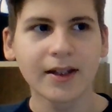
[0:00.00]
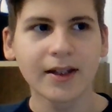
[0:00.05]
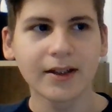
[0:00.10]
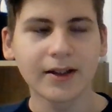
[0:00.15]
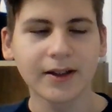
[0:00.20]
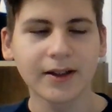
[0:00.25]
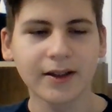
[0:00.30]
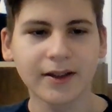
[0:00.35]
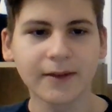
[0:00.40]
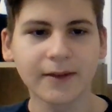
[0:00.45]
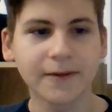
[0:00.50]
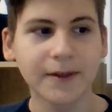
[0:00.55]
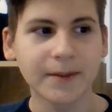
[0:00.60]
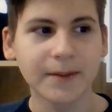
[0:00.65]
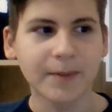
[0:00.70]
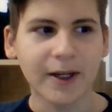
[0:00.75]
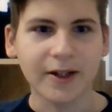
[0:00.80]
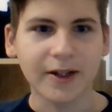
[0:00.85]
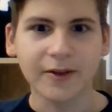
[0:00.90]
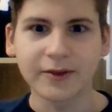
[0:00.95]
good
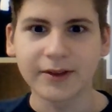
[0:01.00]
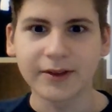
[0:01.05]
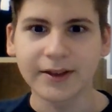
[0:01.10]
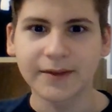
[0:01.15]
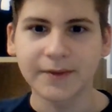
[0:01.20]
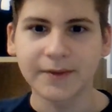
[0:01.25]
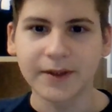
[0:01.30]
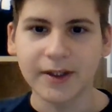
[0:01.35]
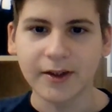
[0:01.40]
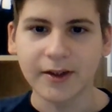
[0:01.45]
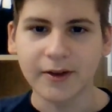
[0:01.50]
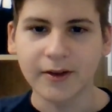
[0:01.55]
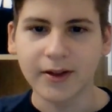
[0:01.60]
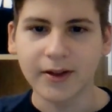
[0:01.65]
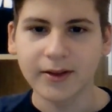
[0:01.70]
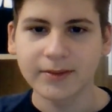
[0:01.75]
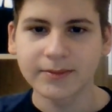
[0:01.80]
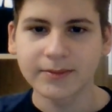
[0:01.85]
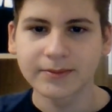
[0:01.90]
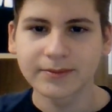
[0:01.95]
feedback on this
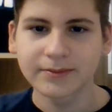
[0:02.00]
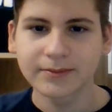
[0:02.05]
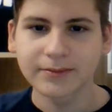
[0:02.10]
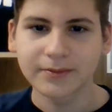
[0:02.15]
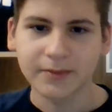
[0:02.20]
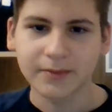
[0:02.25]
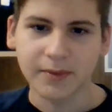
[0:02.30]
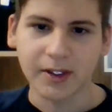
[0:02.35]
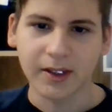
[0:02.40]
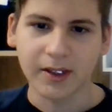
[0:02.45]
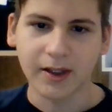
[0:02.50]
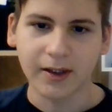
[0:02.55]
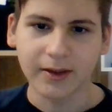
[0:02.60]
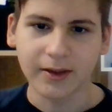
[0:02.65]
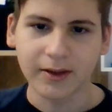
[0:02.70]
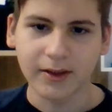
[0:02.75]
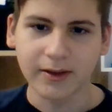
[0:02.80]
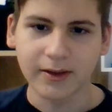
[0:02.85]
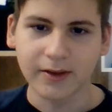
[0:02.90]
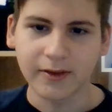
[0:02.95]
video, I'll
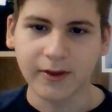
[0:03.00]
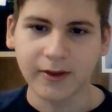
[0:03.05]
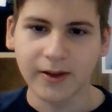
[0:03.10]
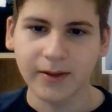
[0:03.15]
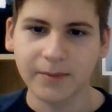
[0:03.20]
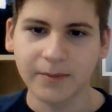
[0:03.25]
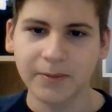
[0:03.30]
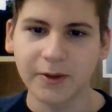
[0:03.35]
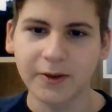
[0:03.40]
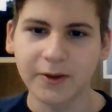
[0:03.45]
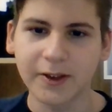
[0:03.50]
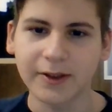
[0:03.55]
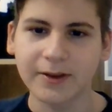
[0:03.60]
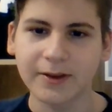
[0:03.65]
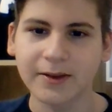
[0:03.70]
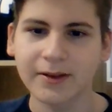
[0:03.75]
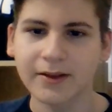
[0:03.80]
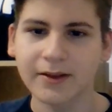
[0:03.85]
upload it